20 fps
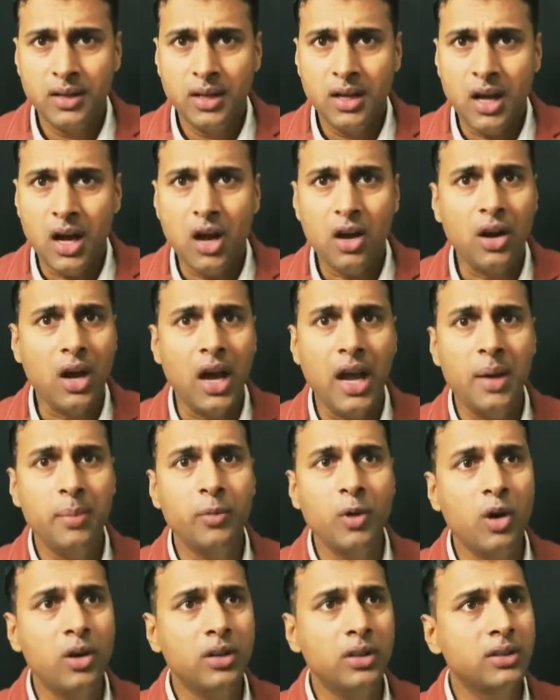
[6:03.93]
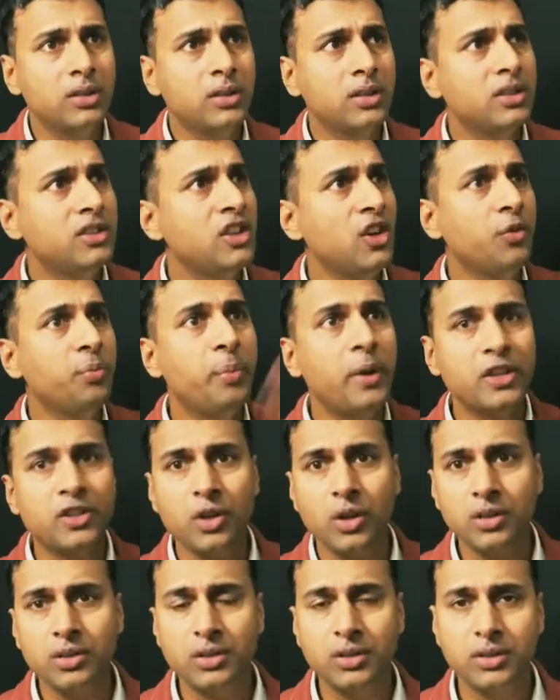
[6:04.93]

or I am not Jeff Bezos.